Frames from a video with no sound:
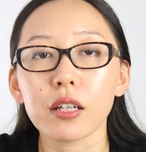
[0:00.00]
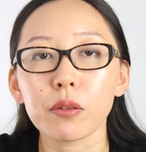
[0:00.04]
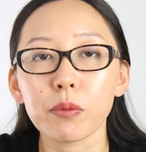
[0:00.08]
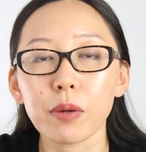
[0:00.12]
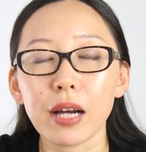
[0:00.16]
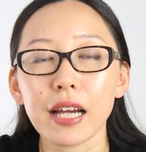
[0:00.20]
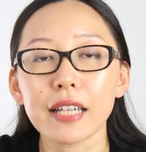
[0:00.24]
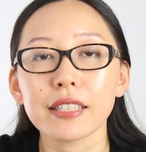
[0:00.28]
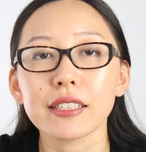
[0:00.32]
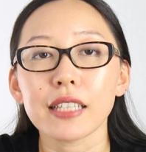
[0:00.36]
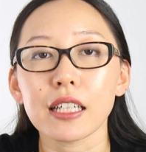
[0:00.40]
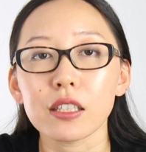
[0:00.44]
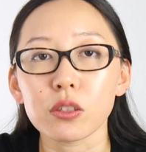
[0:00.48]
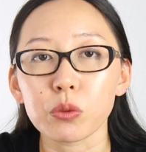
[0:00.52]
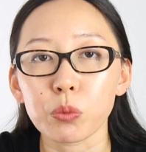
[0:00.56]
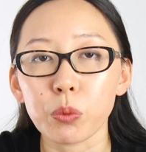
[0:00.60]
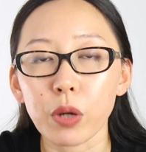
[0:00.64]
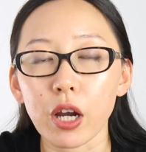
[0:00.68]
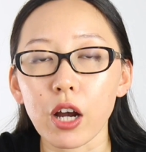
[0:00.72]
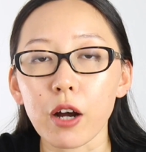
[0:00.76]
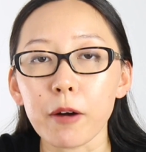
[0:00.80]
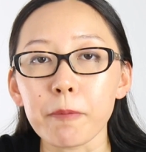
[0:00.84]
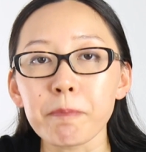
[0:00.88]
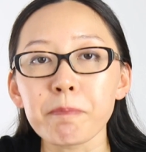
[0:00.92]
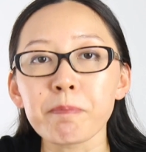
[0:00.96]
advice as
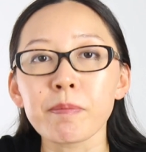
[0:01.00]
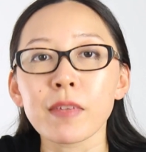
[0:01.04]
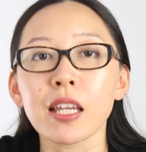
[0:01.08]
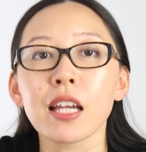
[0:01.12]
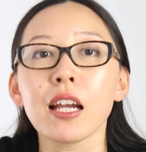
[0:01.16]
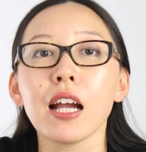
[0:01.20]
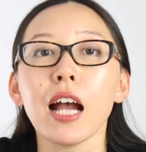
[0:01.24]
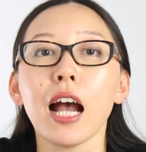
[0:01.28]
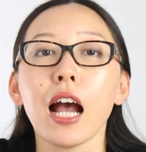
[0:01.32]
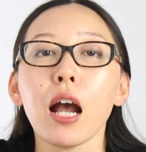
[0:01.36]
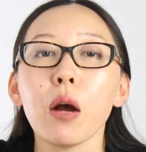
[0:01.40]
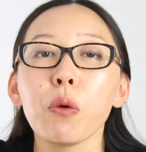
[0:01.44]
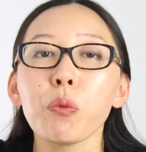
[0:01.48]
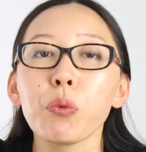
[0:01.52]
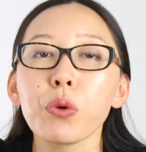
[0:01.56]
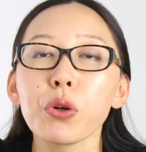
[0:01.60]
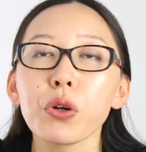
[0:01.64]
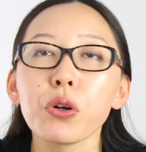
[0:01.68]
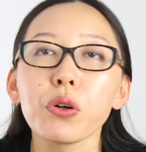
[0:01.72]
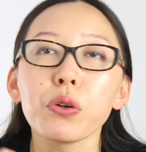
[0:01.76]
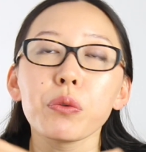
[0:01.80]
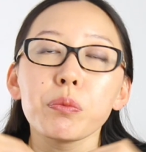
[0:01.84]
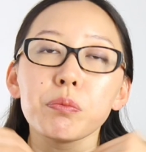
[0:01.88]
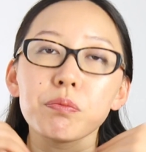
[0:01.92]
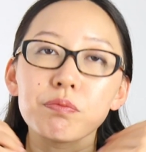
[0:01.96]
well. I
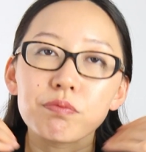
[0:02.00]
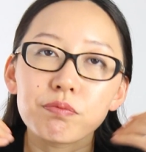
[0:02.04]
will